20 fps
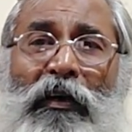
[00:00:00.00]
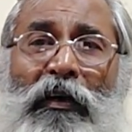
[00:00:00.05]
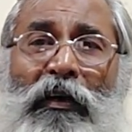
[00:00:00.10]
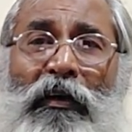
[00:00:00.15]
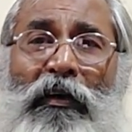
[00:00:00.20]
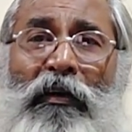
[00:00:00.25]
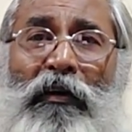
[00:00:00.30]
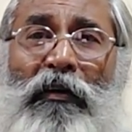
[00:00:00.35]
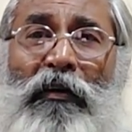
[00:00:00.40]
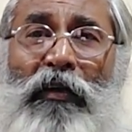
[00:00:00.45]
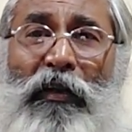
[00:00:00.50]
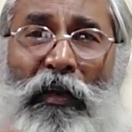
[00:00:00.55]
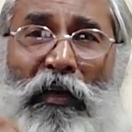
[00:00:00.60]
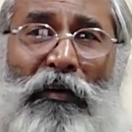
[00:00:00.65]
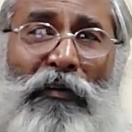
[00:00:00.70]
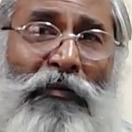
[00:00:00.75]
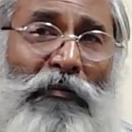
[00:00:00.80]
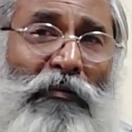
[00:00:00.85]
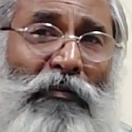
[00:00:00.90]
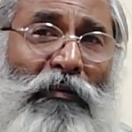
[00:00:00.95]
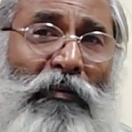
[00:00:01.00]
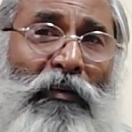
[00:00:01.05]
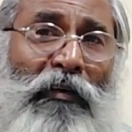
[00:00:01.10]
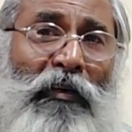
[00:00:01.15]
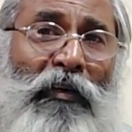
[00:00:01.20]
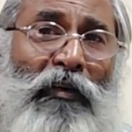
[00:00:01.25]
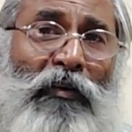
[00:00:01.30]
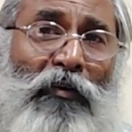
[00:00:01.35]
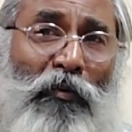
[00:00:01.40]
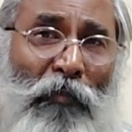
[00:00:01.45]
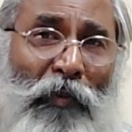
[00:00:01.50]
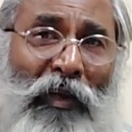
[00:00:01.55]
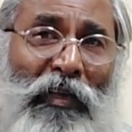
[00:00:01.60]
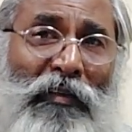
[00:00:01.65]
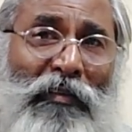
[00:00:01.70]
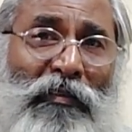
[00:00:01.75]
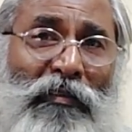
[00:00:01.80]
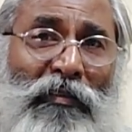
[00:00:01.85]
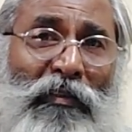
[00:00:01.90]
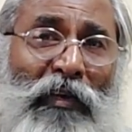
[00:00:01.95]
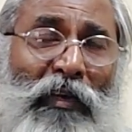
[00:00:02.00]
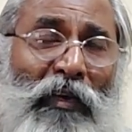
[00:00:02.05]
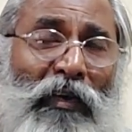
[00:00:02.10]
love, romance,